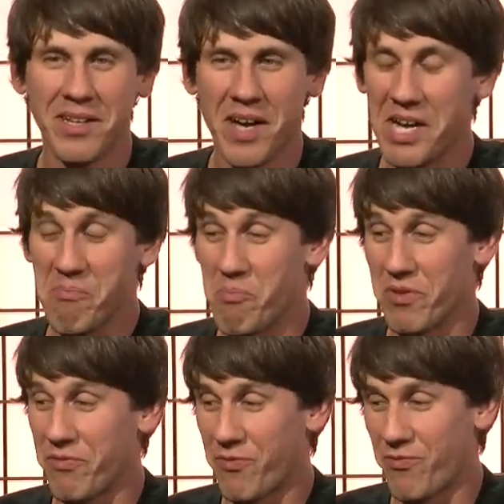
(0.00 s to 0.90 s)
Like
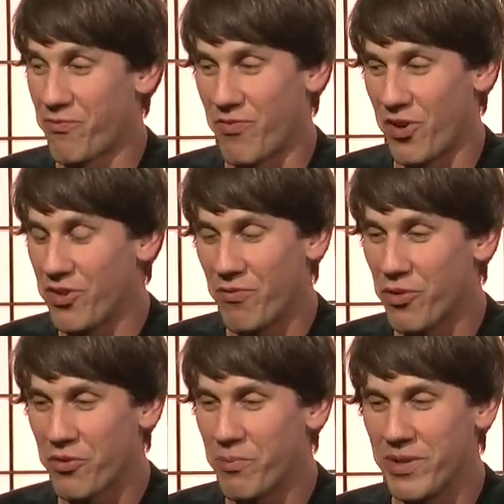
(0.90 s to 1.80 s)
the f- early
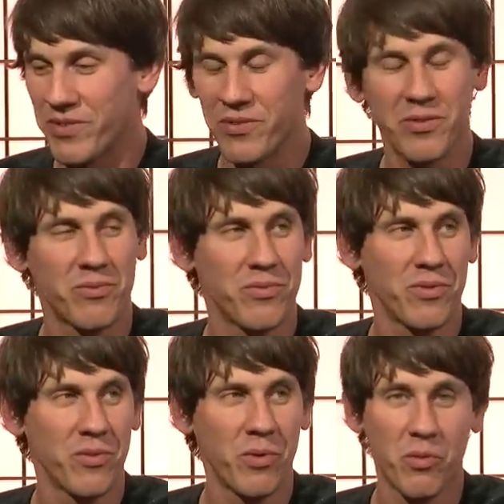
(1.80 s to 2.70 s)
score pitches are
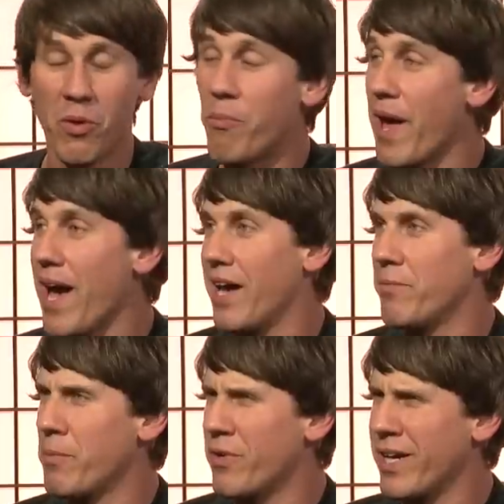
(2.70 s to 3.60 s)
were, were bad.
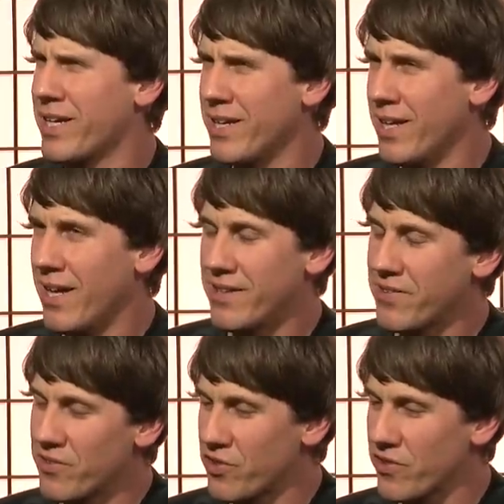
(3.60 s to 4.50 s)
People are like,
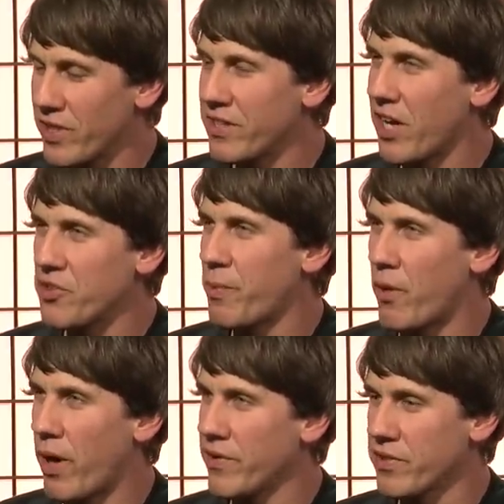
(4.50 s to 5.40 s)
"This is just like
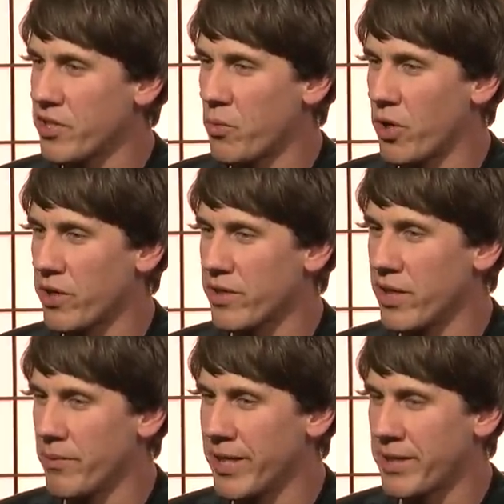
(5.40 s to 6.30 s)
dodgeball. Why is it going to work?"
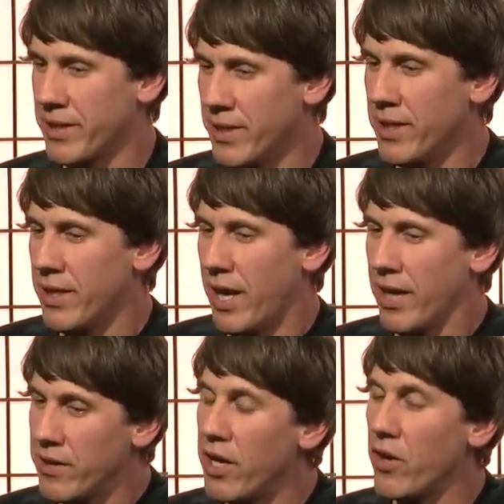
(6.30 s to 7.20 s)
And I'm like, "I
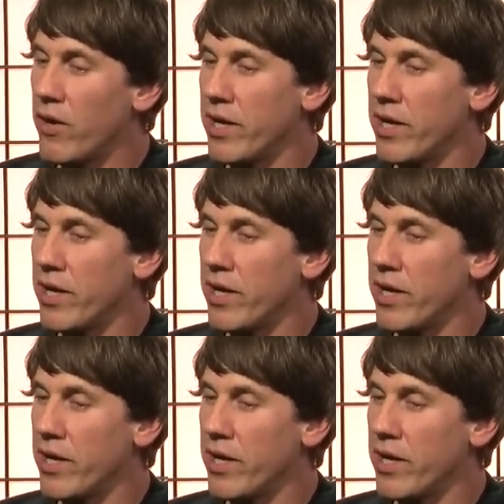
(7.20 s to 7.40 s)
don't know.